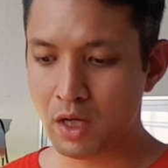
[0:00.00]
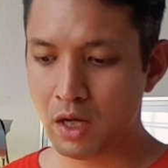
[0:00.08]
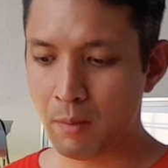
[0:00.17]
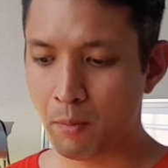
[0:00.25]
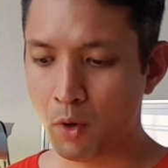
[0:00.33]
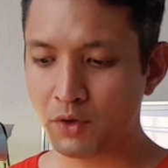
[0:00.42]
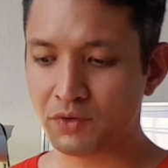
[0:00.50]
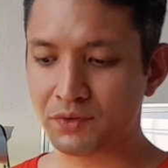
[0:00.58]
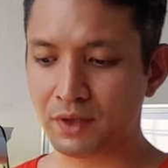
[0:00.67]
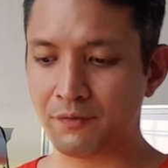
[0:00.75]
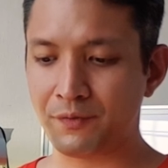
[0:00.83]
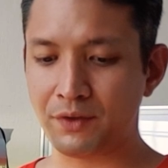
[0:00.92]
a moist
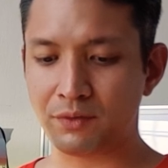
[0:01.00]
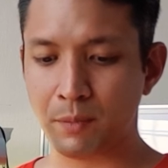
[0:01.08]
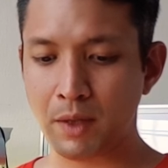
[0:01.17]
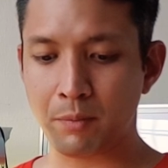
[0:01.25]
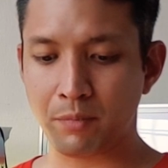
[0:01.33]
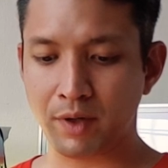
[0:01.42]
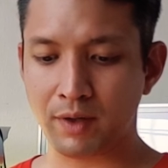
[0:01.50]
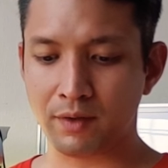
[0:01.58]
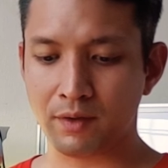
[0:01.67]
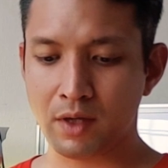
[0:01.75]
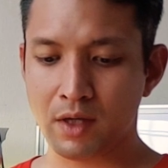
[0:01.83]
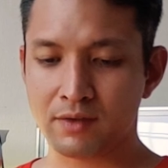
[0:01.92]
surface membrane,
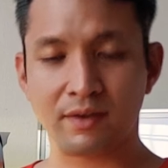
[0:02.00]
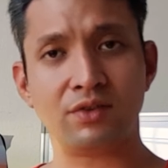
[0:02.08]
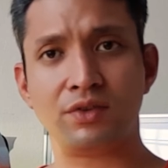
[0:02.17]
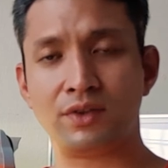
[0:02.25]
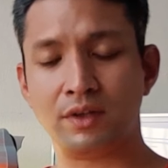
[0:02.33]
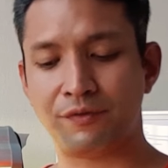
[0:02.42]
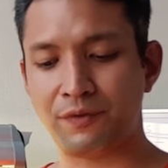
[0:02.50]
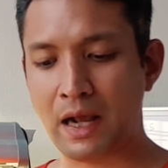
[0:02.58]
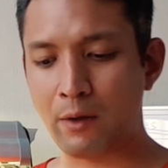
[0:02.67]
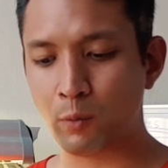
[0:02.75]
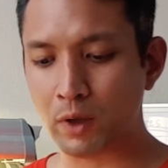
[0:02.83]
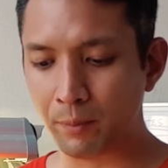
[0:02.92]
such as in the
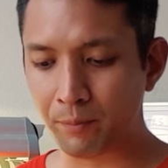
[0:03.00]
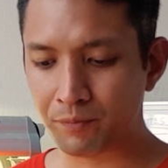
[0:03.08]
flatworm,